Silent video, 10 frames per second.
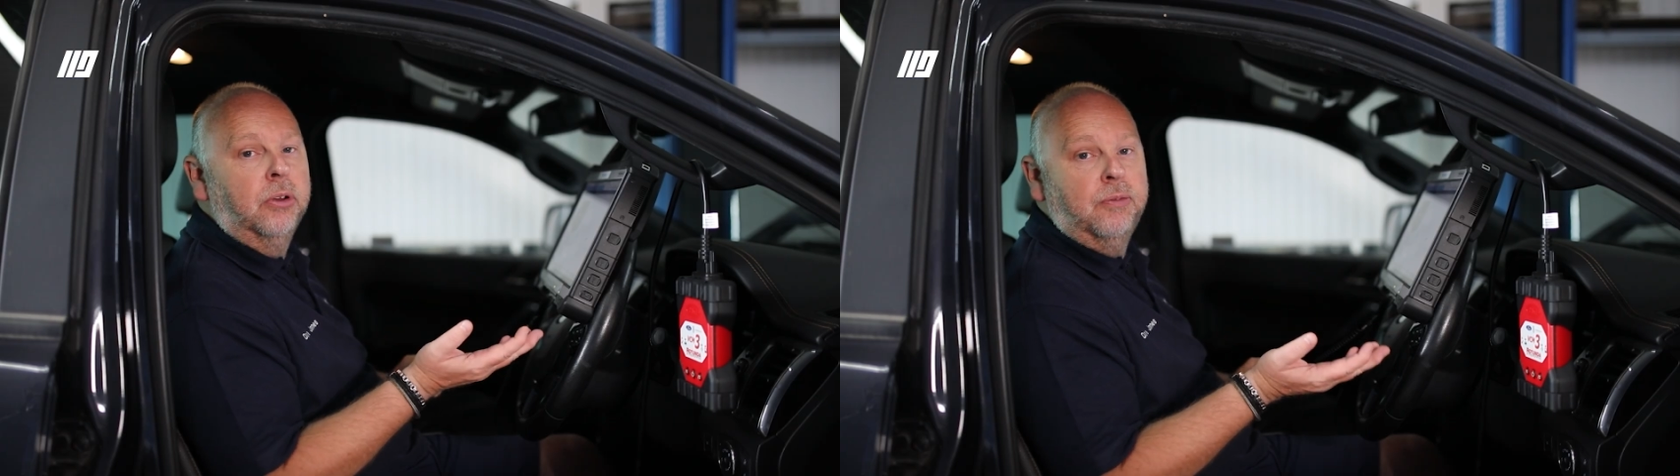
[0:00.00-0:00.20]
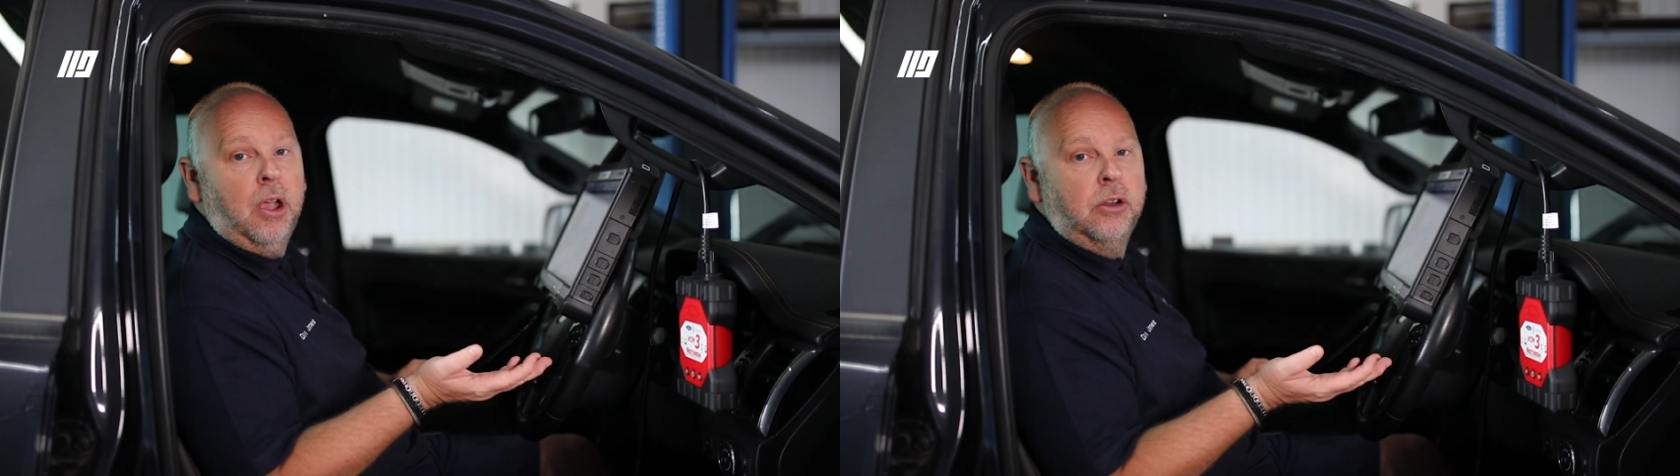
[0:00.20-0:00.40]

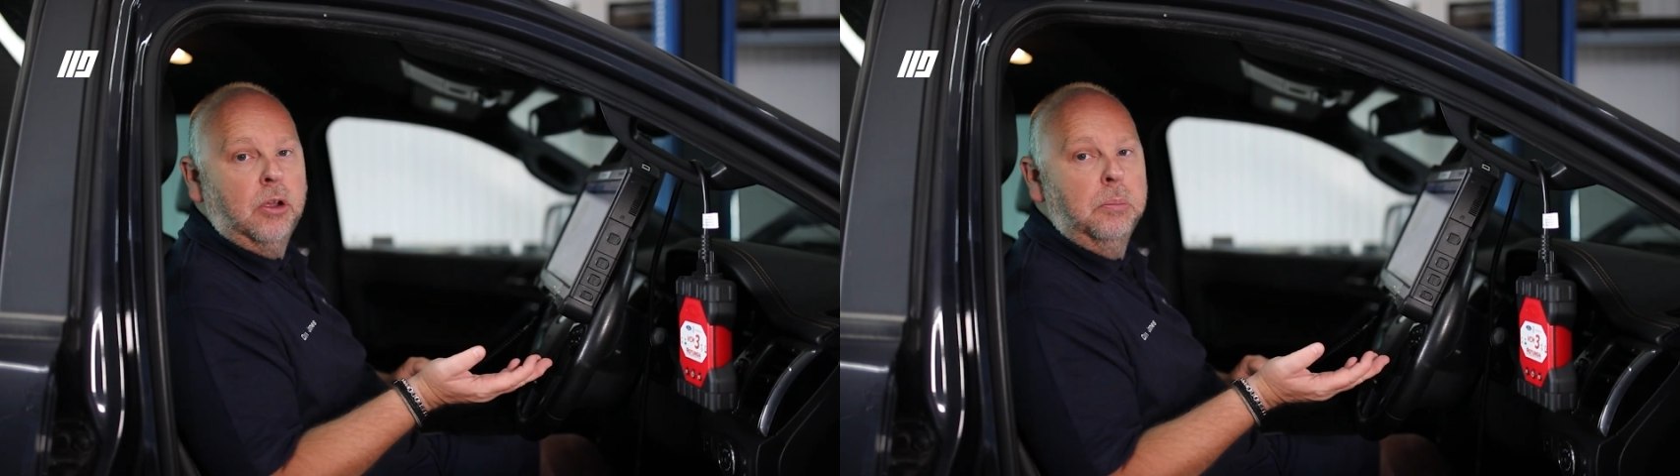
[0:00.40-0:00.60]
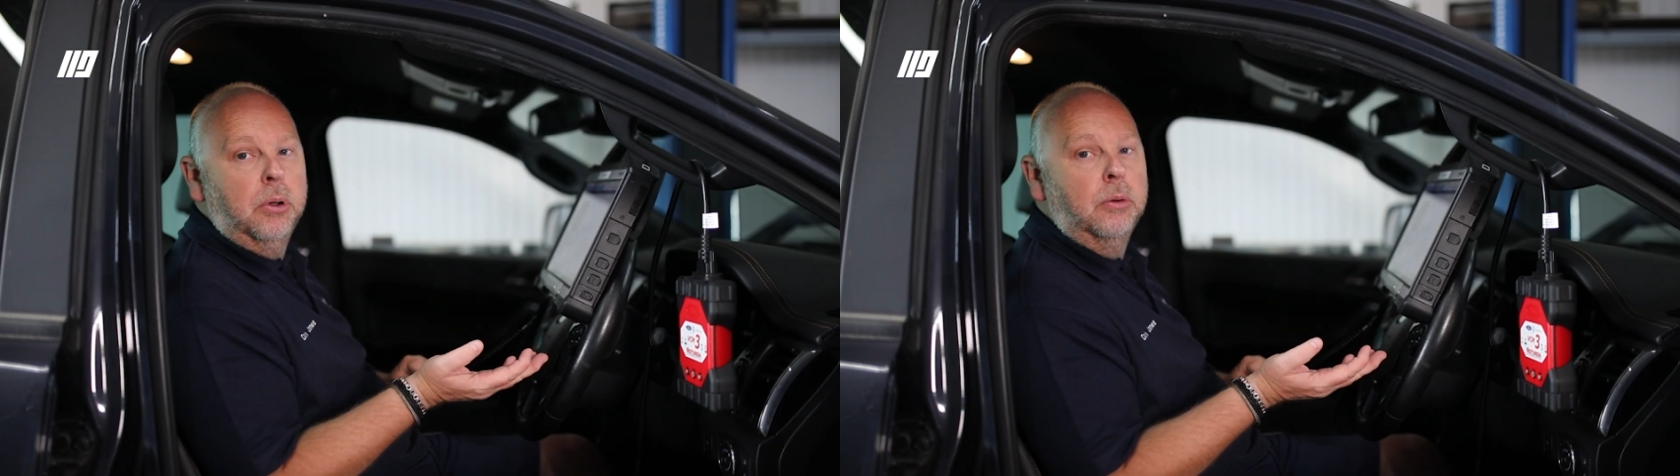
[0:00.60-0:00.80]

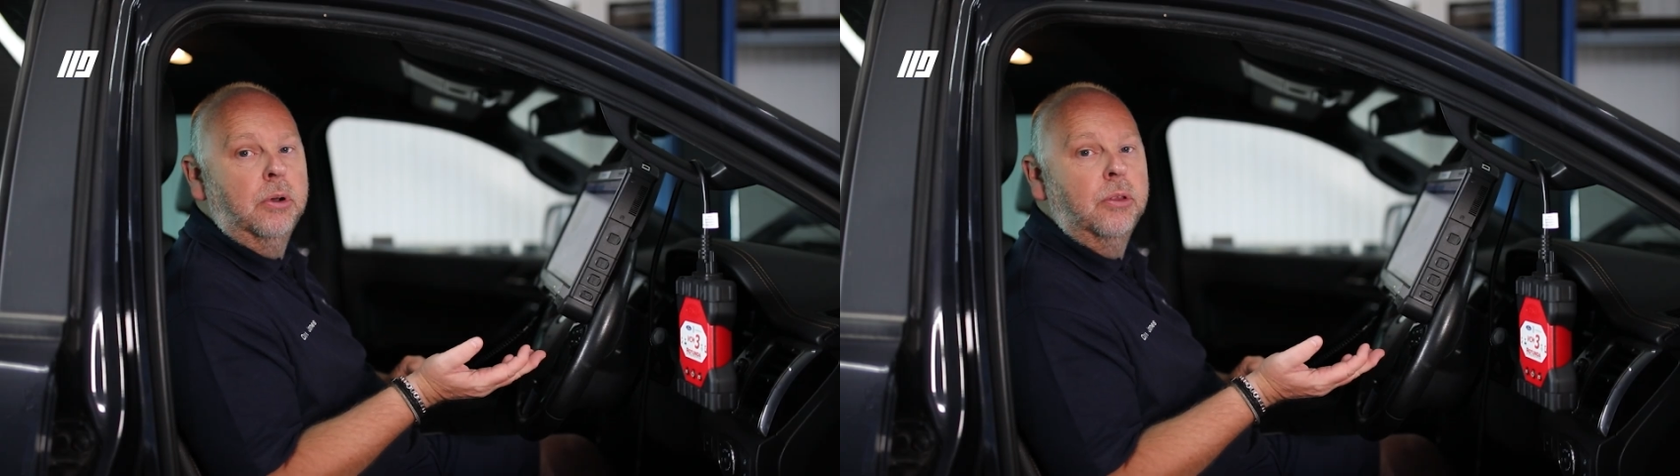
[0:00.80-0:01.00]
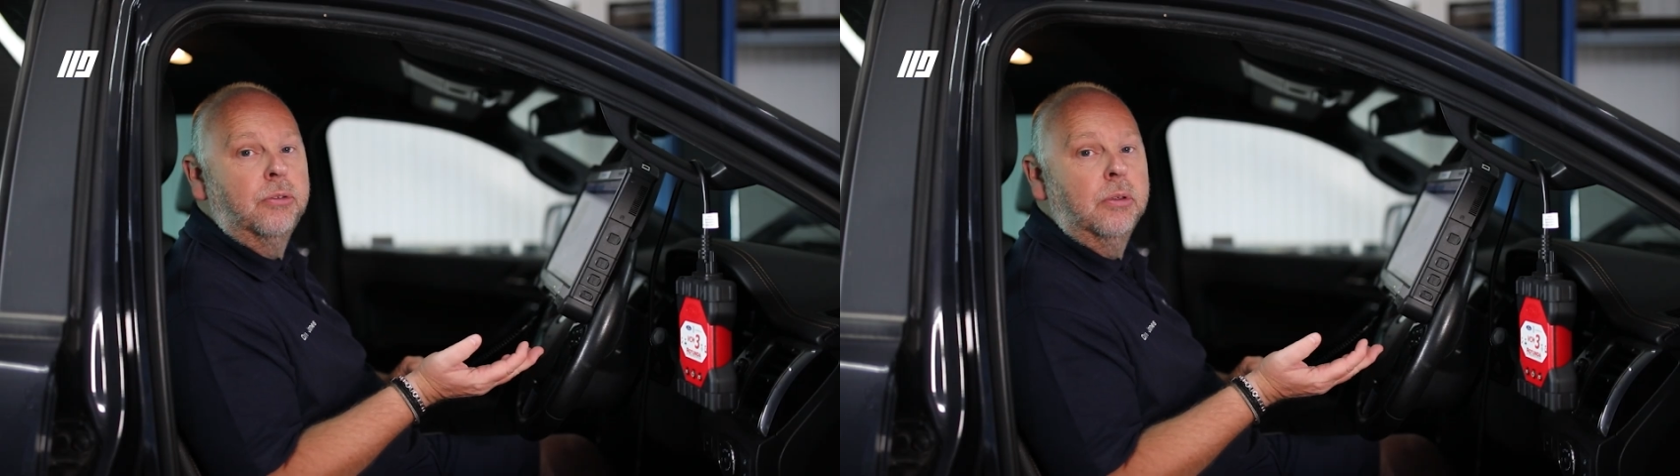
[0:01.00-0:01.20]
modified
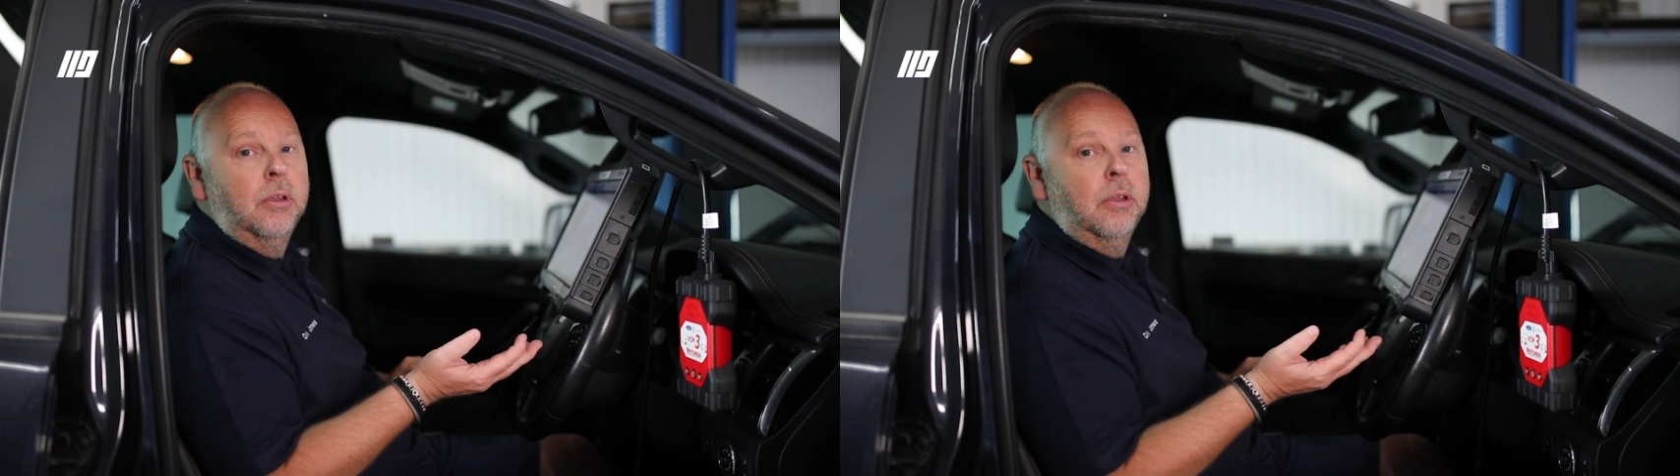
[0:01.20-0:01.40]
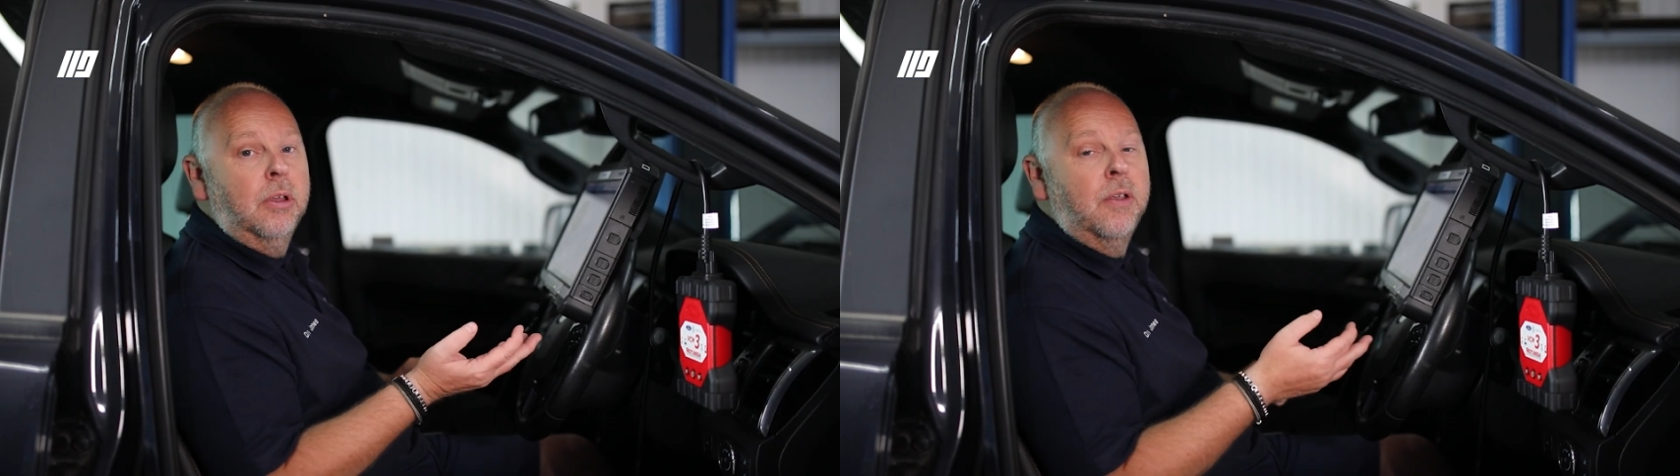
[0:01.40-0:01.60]
components.